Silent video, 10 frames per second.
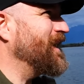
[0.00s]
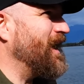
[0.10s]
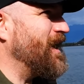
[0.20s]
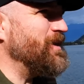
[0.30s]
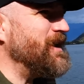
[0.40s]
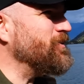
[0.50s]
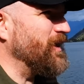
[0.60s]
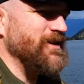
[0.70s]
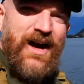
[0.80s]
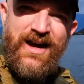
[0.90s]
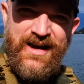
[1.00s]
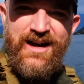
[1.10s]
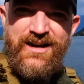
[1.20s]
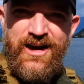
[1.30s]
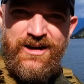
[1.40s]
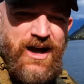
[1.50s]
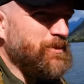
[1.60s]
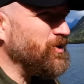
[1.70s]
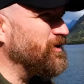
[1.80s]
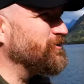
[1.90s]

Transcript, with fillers: But anyway, I got a couple